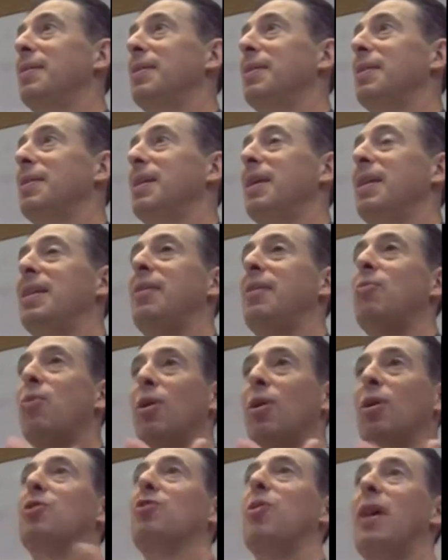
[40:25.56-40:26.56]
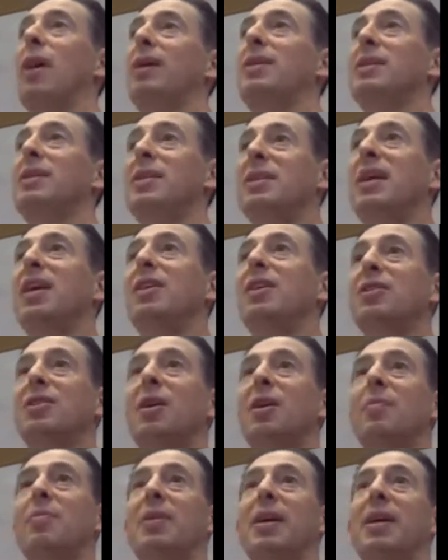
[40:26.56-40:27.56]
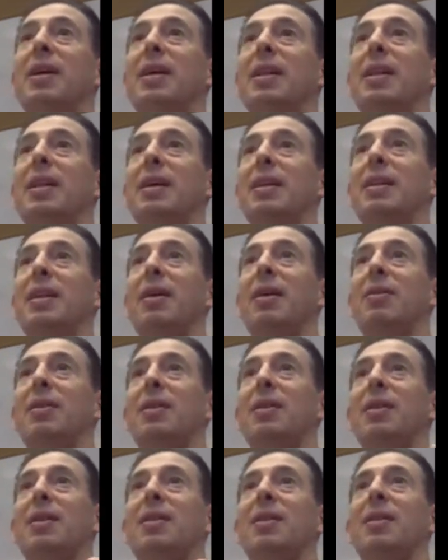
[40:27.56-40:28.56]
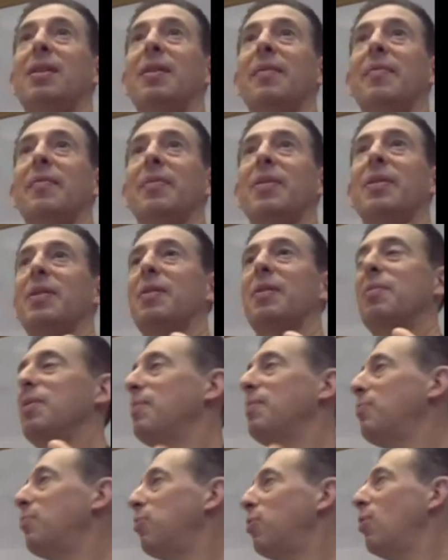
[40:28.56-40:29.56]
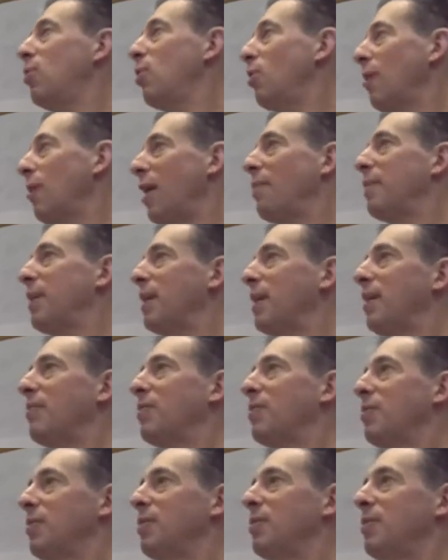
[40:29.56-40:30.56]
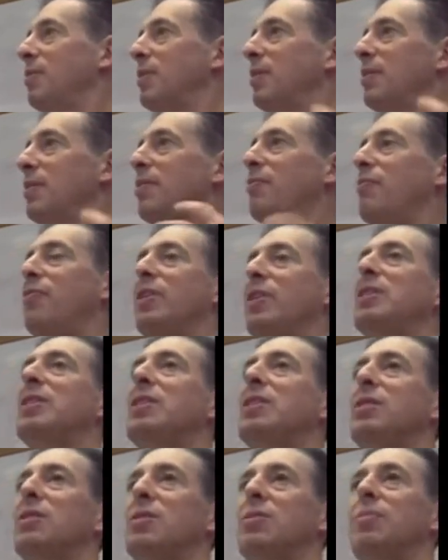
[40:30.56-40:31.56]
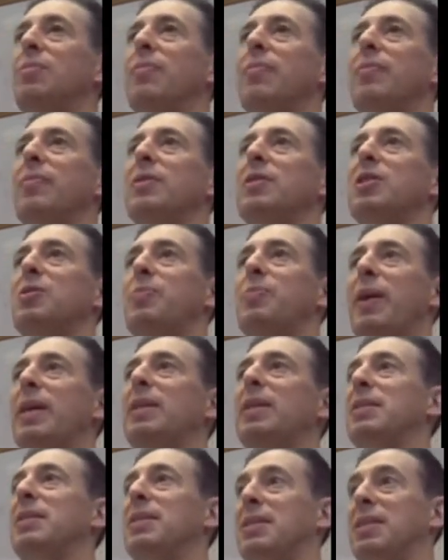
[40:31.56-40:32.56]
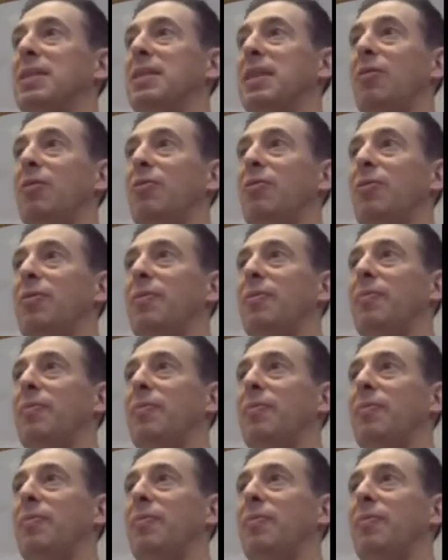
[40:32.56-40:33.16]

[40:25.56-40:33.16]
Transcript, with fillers: They weren't trying to sell something. The programming of the physical space itself